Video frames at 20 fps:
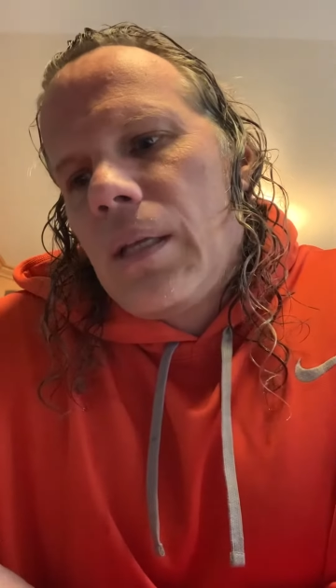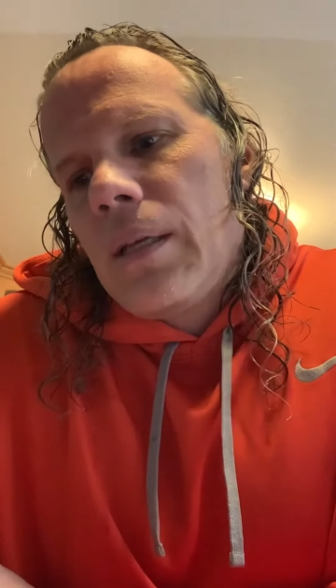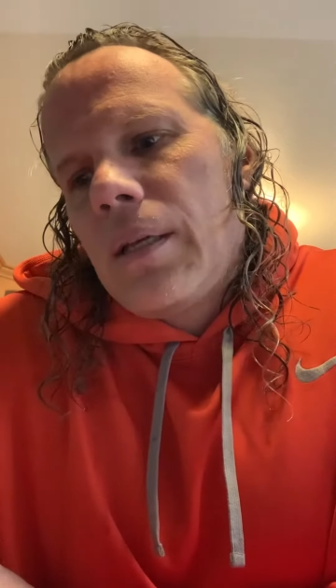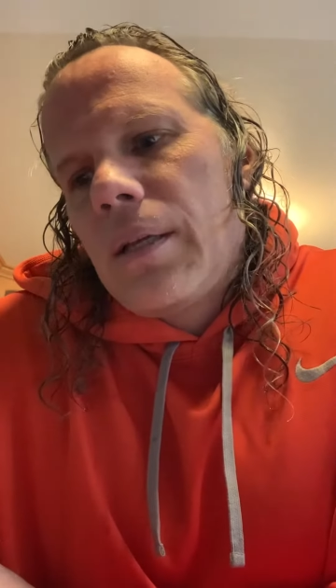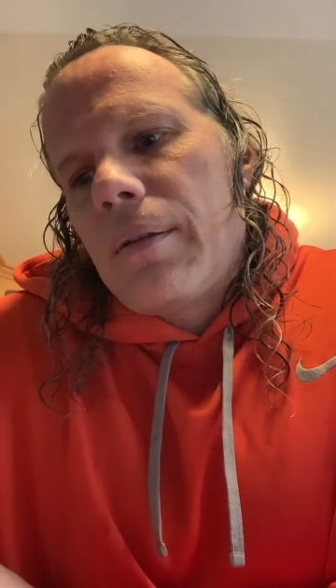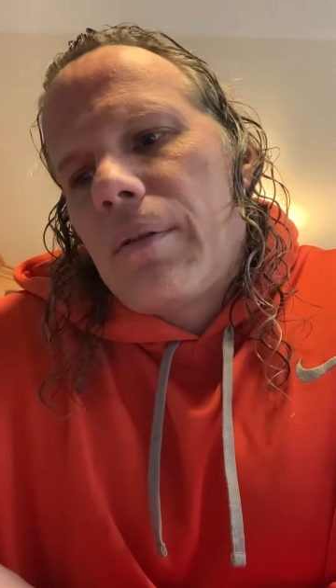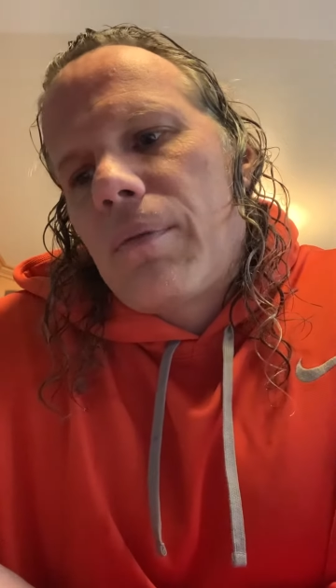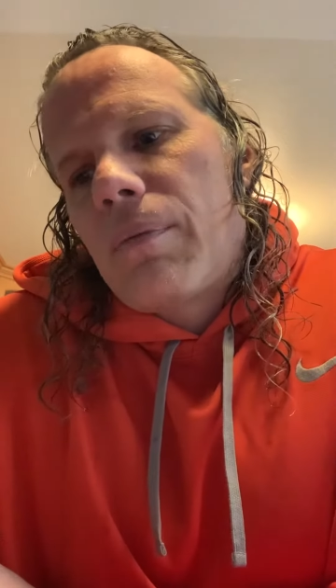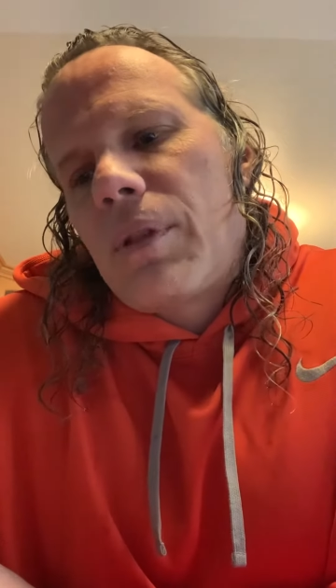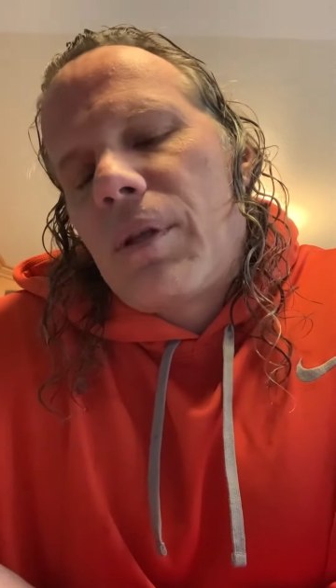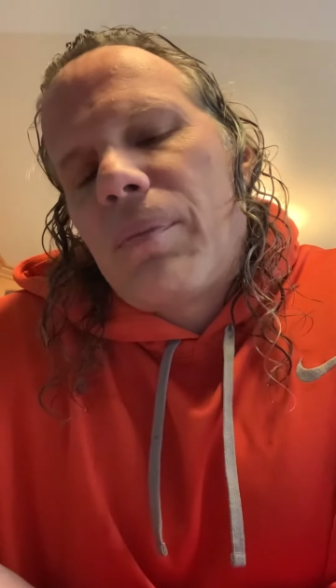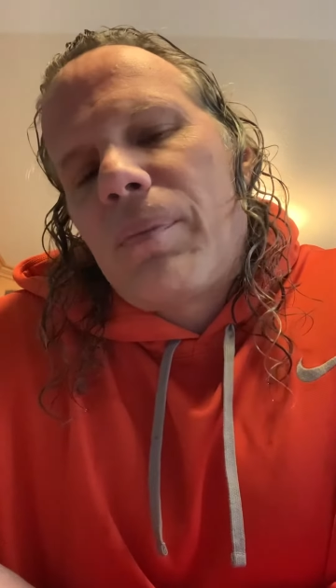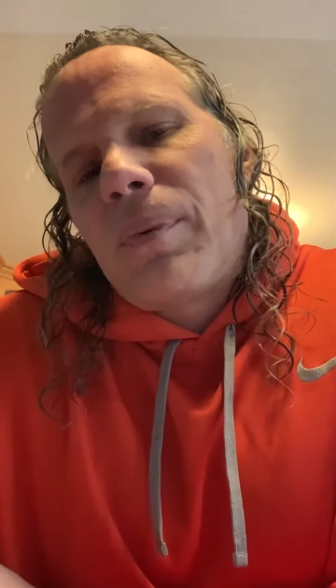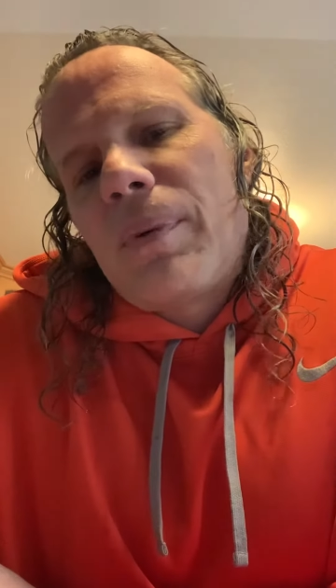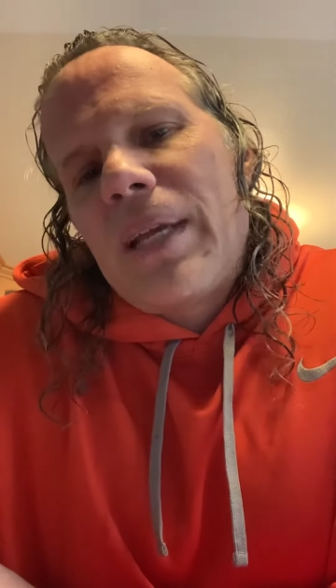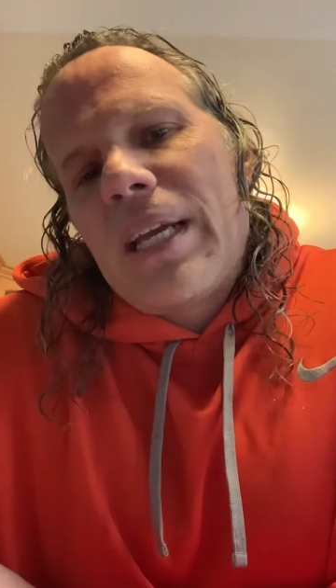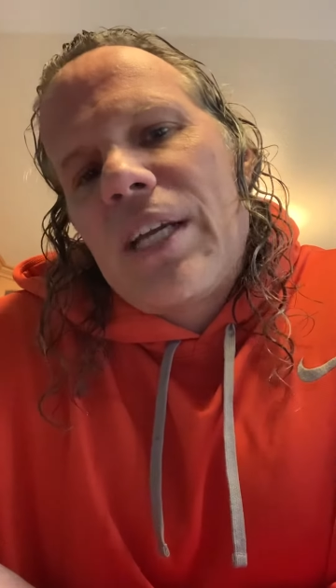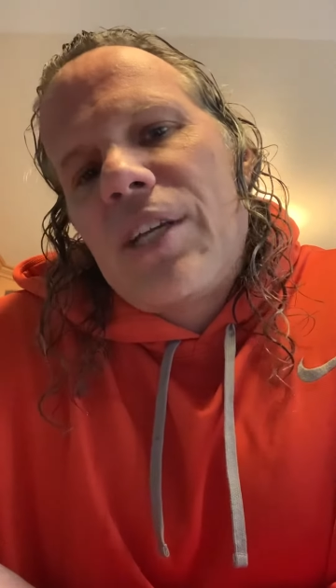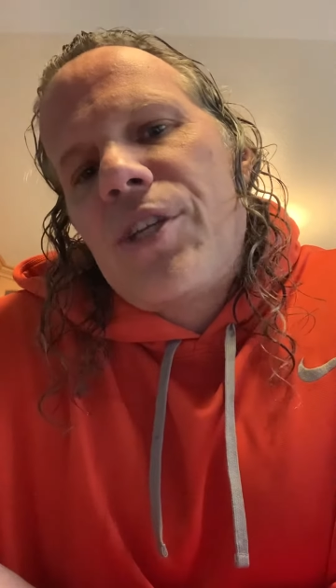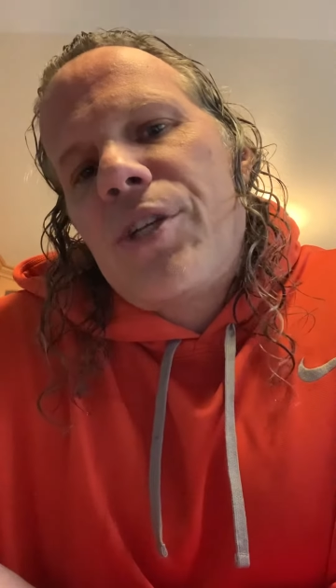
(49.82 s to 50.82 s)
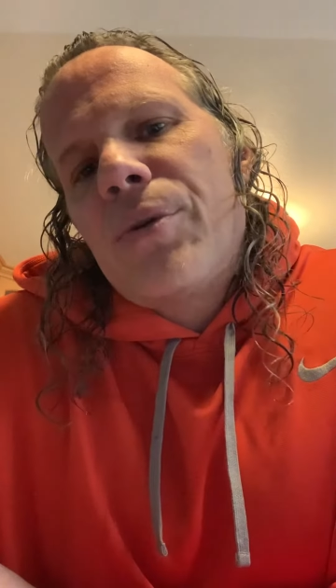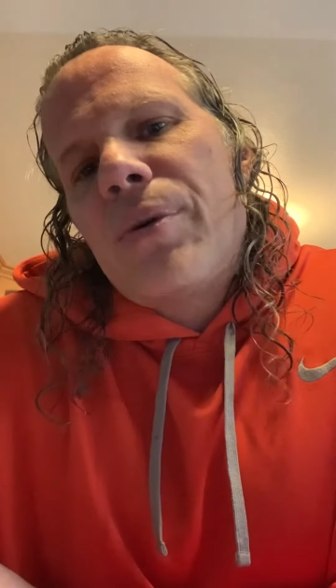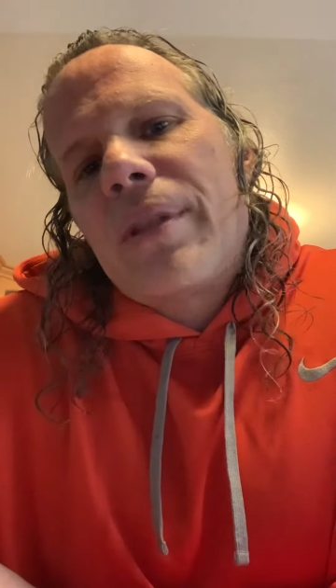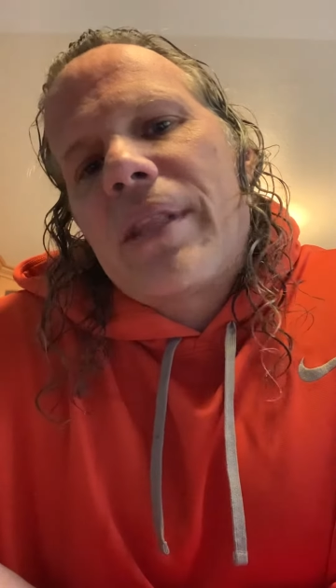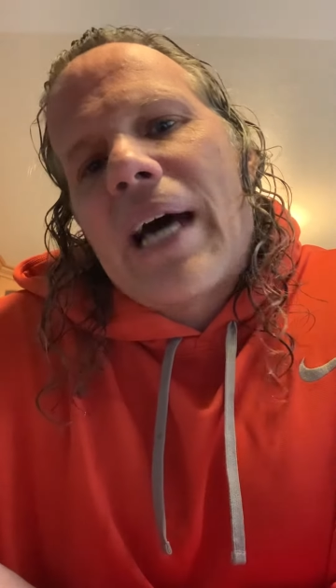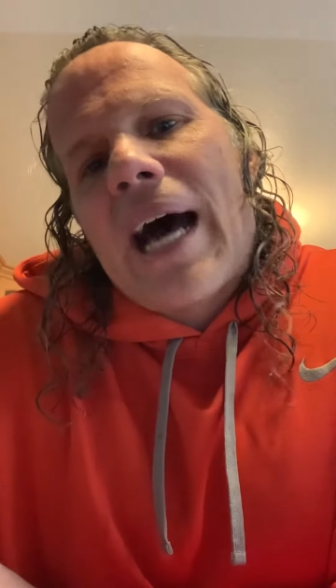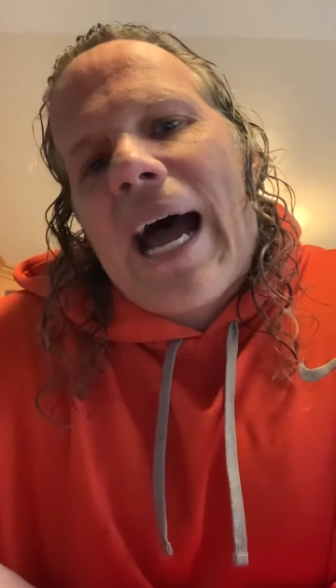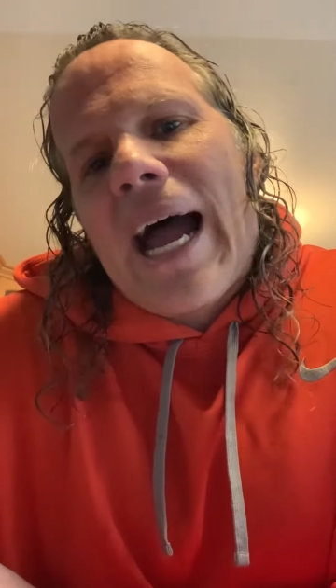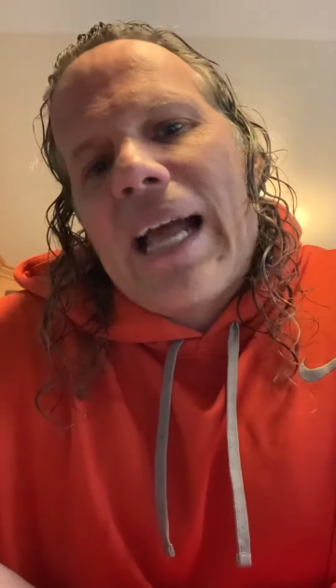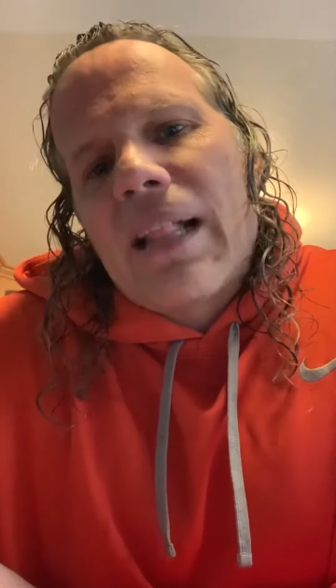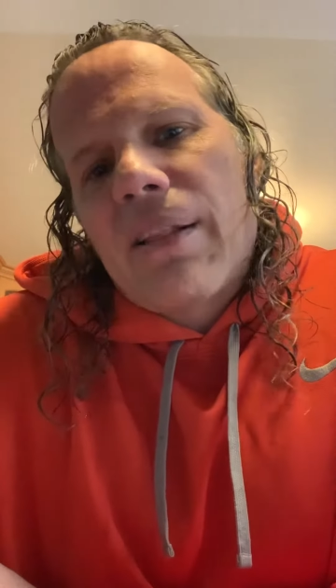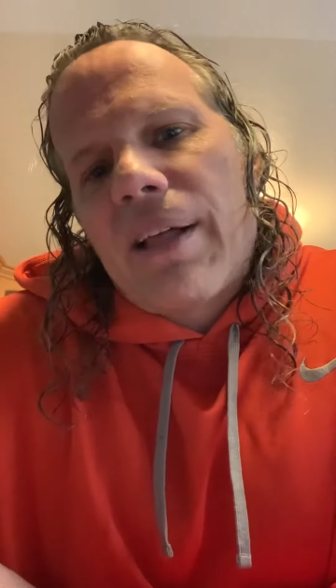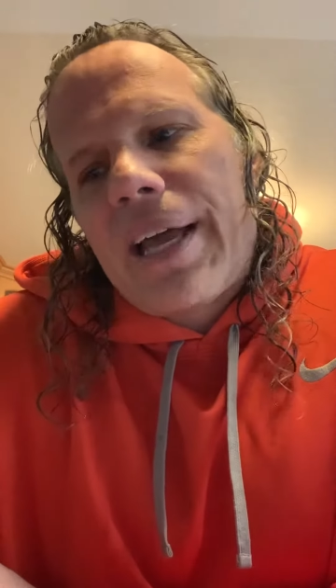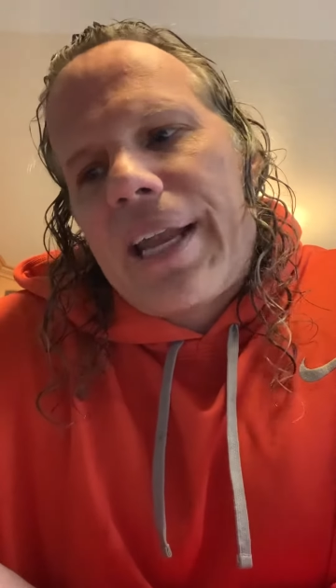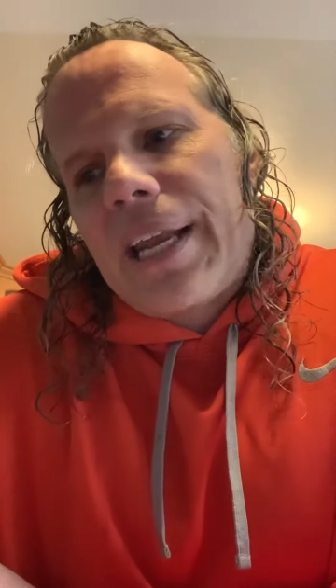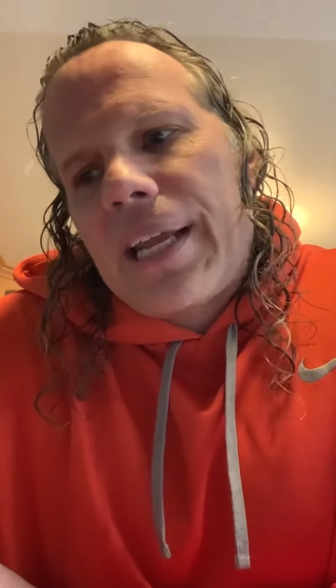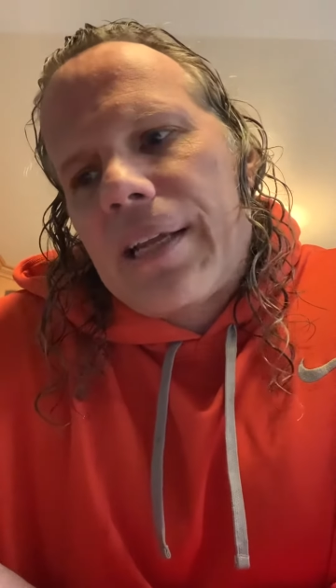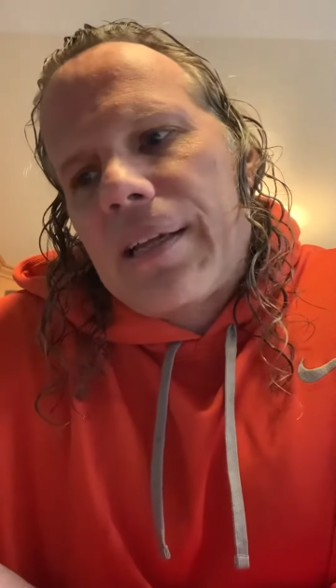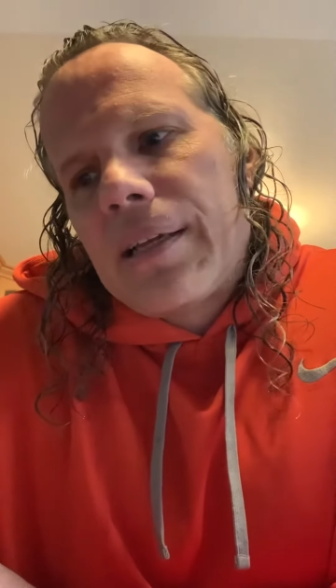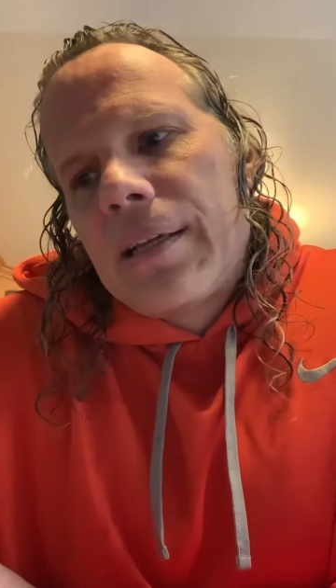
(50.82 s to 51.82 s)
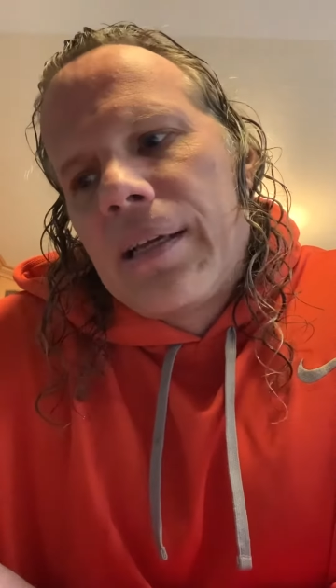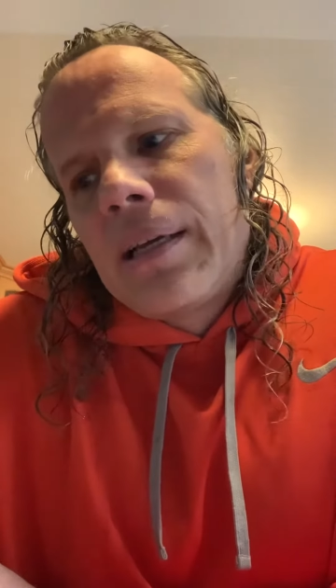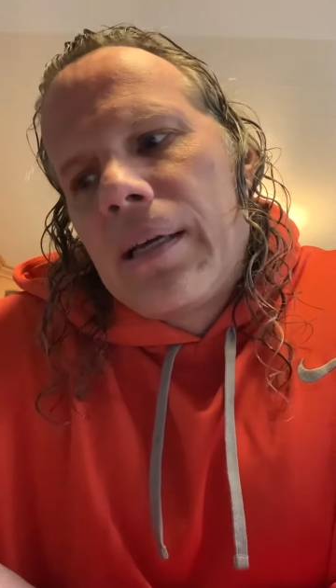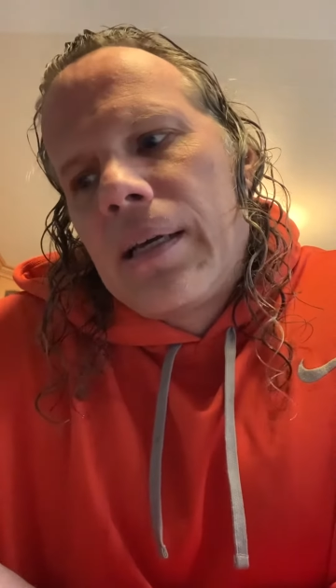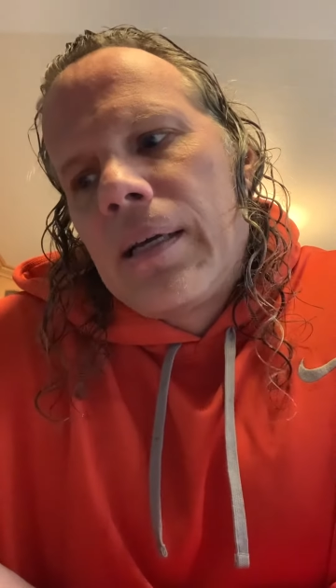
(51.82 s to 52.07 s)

the issue with highlighting